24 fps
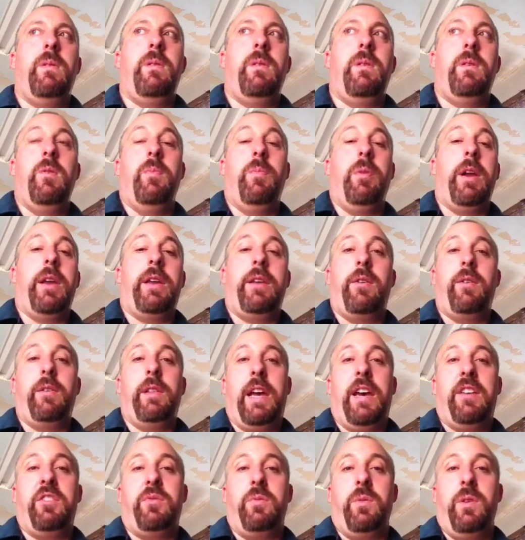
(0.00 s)
you break your
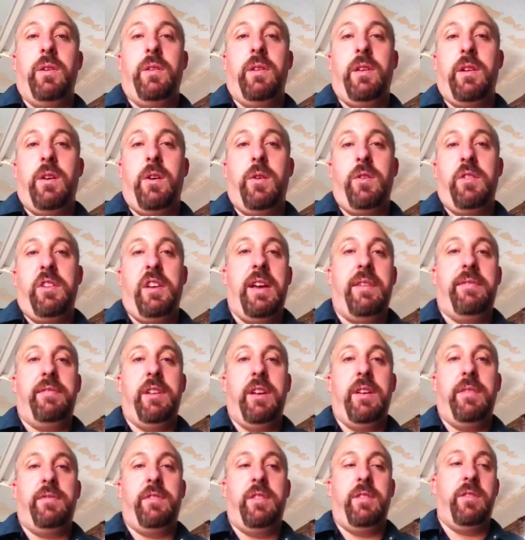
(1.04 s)
last one and all you have
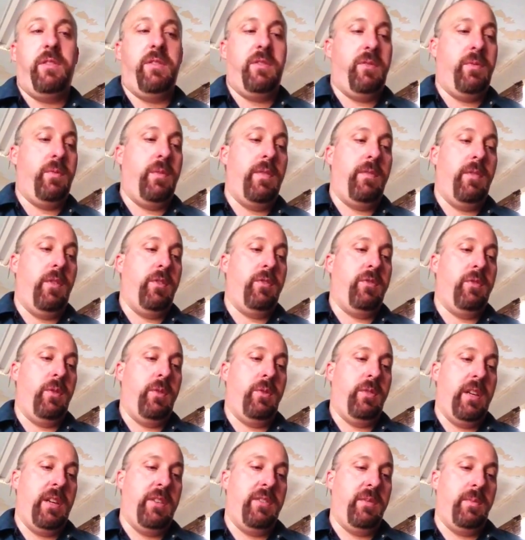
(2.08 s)
left is reverse
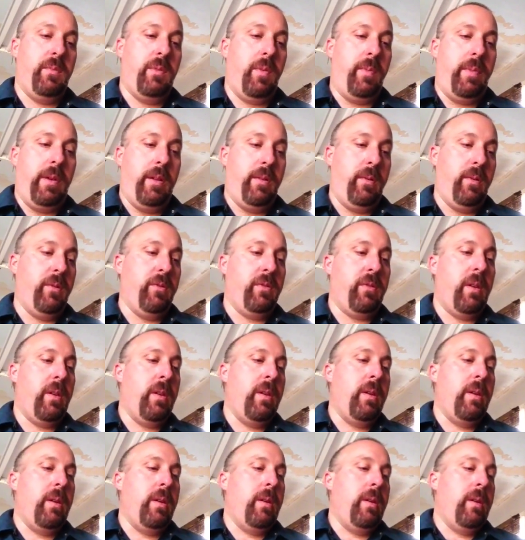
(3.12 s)
rotation propellers.
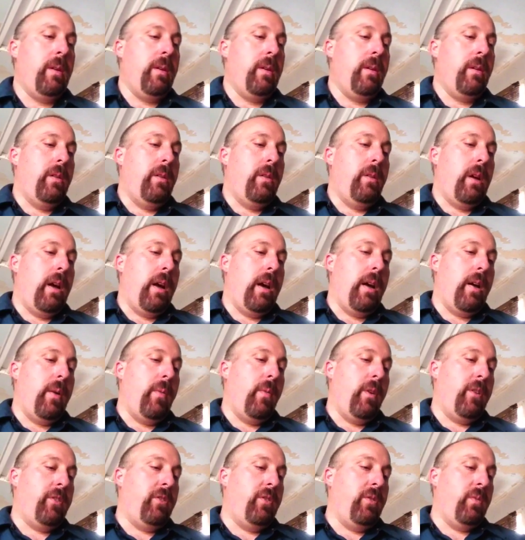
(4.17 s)

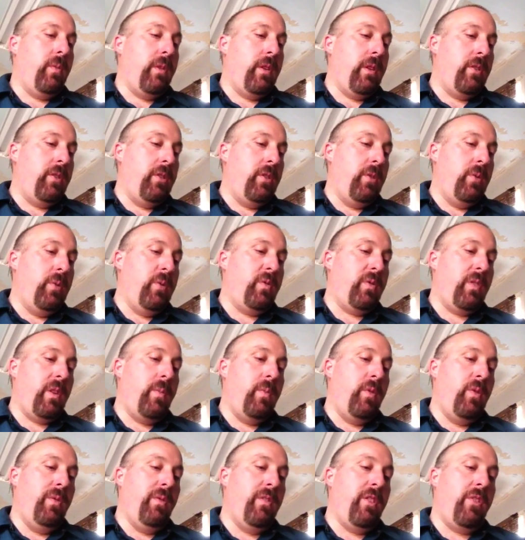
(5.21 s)
What you'll want to do is
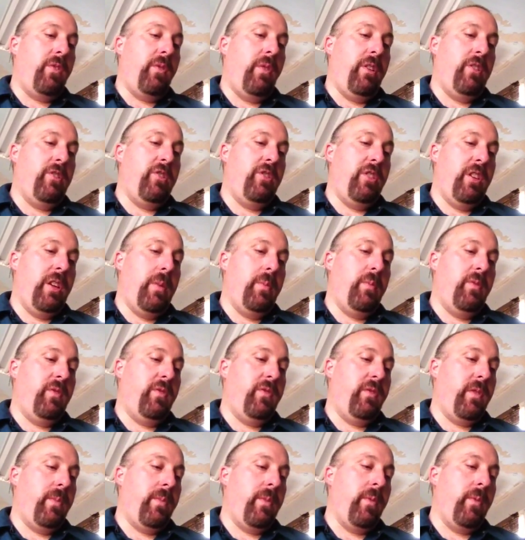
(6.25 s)
remove the thrust shims
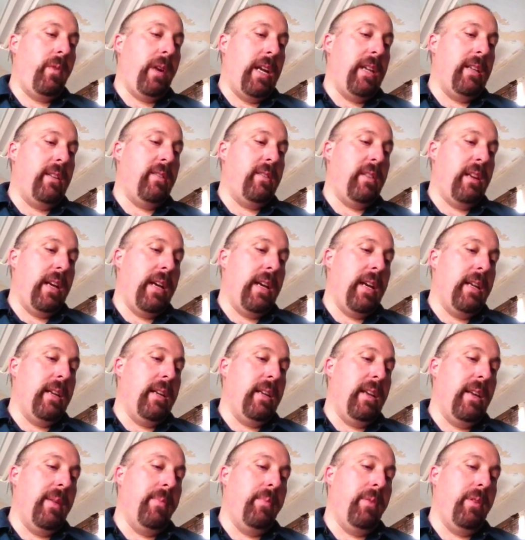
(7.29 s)
from the right side
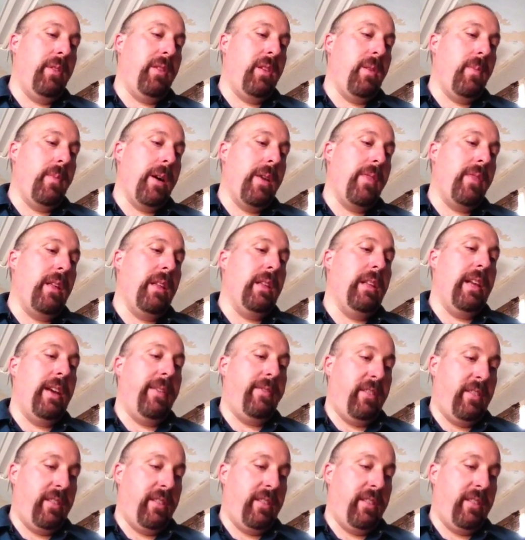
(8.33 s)
and put them on the left